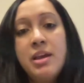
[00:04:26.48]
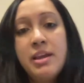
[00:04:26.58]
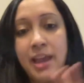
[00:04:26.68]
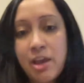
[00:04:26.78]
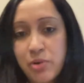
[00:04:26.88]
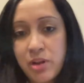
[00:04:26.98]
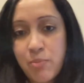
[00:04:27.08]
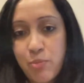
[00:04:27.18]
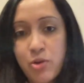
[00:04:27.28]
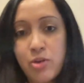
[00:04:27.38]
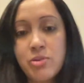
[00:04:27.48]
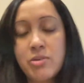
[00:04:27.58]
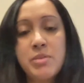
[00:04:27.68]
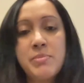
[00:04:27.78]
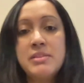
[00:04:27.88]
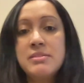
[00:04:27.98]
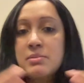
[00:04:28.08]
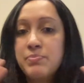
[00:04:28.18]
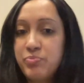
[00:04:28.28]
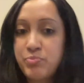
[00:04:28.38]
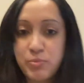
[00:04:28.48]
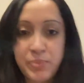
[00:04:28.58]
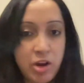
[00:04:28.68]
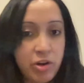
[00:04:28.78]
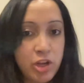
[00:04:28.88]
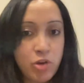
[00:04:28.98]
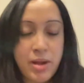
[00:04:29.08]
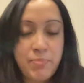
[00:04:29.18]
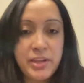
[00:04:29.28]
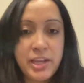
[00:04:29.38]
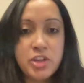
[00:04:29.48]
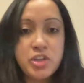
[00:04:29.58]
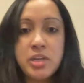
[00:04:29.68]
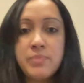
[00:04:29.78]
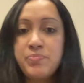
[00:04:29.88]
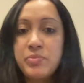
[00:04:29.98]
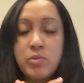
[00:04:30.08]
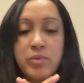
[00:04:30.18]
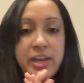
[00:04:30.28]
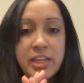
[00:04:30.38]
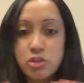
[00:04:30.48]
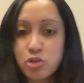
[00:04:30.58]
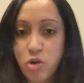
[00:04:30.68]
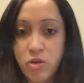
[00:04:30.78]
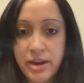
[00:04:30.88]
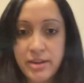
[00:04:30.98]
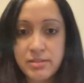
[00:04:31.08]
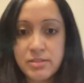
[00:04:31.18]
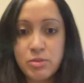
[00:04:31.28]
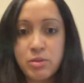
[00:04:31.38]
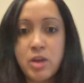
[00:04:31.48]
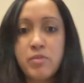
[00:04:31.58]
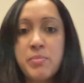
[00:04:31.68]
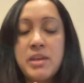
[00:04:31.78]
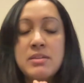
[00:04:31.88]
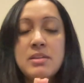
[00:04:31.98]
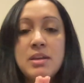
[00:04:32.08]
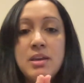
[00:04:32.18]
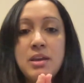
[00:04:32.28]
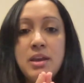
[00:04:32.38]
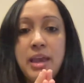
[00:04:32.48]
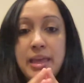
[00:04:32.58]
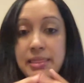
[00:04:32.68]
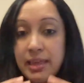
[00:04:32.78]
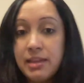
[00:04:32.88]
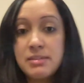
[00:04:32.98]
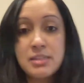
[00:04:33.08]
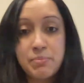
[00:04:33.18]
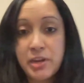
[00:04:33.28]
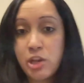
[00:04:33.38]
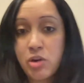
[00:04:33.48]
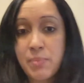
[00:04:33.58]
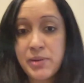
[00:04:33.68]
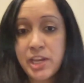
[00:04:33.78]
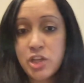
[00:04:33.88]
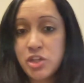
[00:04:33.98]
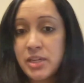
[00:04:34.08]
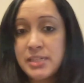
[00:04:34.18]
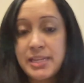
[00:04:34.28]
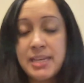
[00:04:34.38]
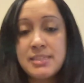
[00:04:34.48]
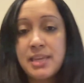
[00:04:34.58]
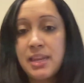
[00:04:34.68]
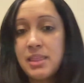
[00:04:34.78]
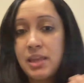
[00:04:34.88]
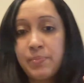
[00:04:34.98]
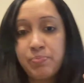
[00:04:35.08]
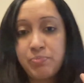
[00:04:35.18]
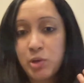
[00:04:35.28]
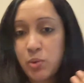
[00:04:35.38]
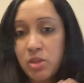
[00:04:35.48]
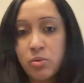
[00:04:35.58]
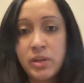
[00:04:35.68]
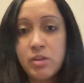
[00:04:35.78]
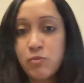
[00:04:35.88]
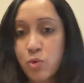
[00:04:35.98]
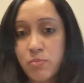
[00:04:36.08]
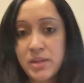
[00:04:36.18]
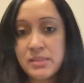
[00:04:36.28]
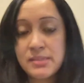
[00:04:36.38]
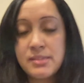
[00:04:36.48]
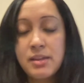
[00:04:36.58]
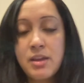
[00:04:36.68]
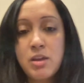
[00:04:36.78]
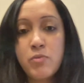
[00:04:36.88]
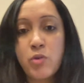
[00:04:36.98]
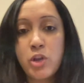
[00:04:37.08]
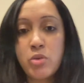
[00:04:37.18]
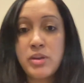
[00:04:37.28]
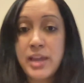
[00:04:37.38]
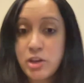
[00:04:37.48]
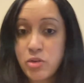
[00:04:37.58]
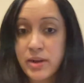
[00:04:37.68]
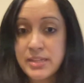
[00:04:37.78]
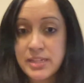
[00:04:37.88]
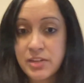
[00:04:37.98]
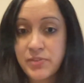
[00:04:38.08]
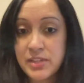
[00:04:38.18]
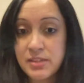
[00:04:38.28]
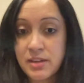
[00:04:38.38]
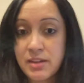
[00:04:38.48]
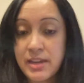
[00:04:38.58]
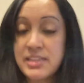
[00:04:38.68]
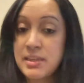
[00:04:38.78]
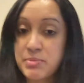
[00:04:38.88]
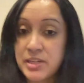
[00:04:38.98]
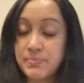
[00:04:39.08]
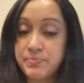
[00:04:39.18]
gathering up all your documents, preparing your application, writing strong letters to the government, and then submitting your application. It takes anything between 3 and 4 months for you to get your ICT visa accepted.